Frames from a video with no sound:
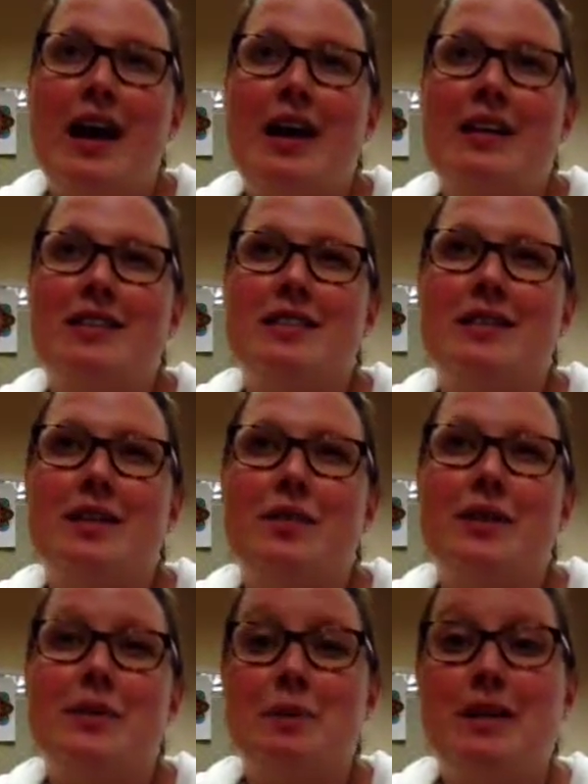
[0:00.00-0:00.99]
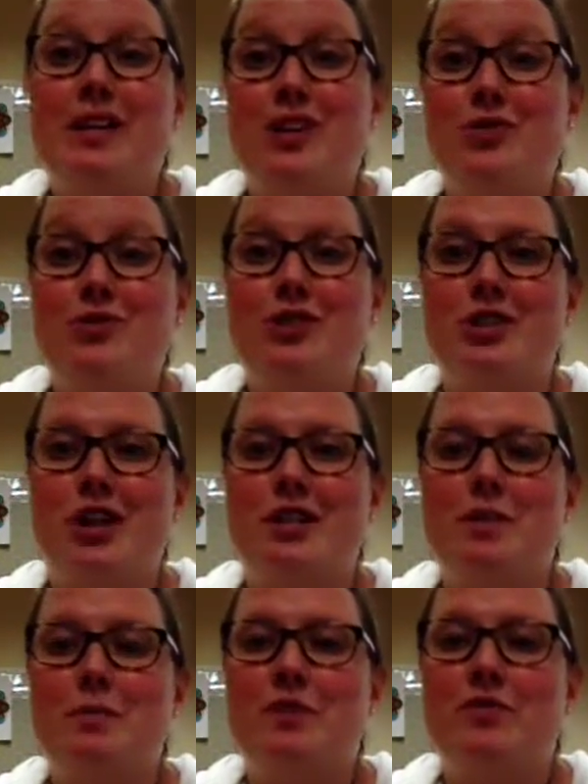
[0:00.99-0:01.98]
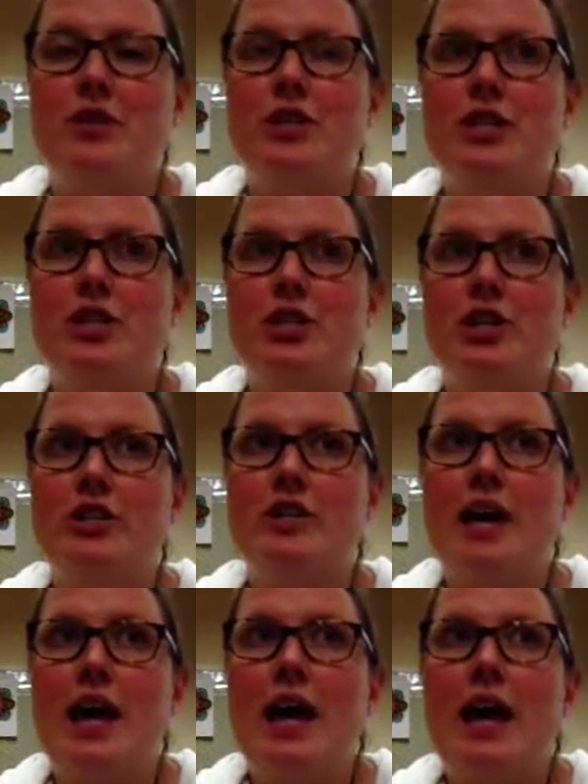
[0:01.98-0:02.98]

and so it's been a huge adjustment for teachers.